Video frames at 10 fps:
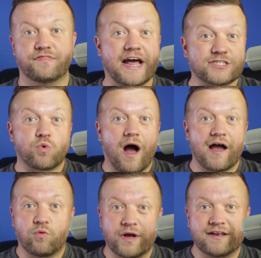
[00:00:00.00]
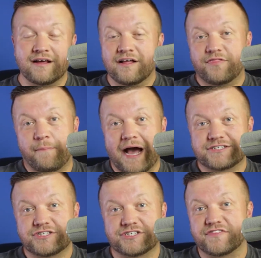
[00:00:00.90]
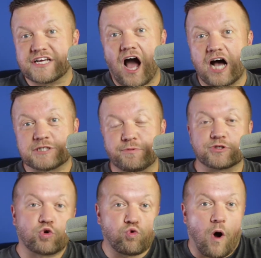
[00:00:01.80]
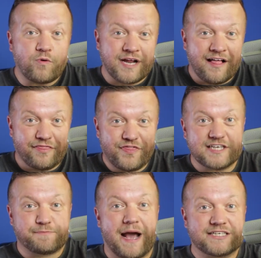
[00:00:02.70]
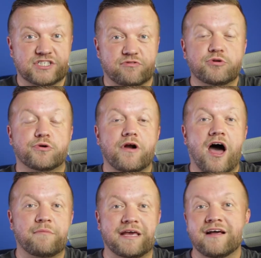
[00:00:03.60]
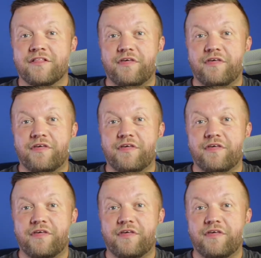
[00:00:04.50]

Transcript: That's why when the passages in the Gospels quote this passage from Deuteronomy,